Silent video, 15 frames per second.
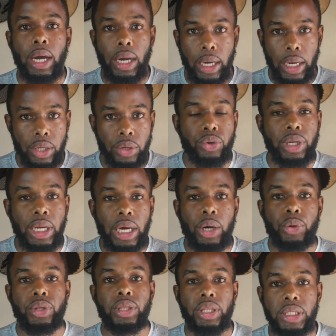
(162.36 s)
I know now
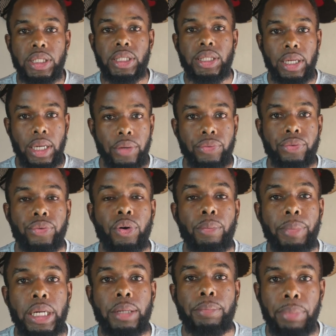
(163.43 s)
that this is the life for
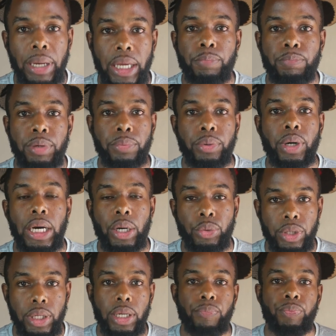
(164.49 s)
many black people out
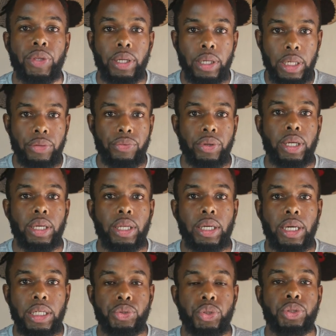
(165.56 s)
there living in
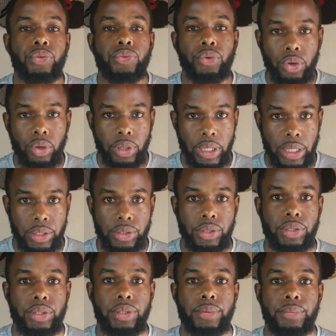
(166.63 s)
countries of
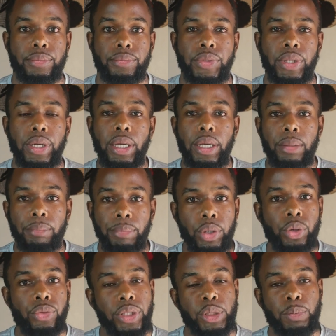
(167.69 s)
colonizers. Many
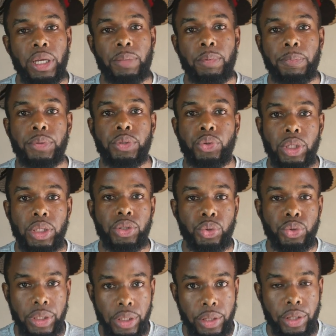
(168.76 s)
of us black people really do
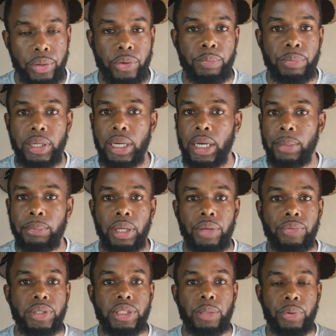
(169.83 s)
need therapy. I'm
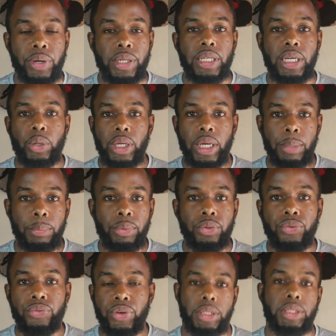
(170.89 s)
even surprised how we are able to
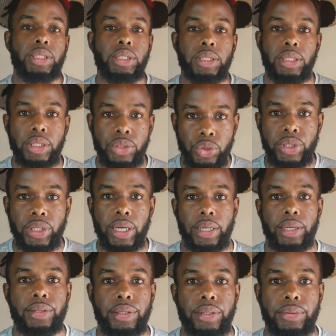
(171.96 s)
function in
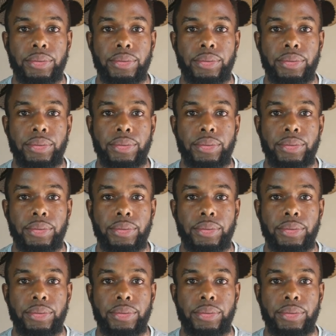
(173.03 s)
society.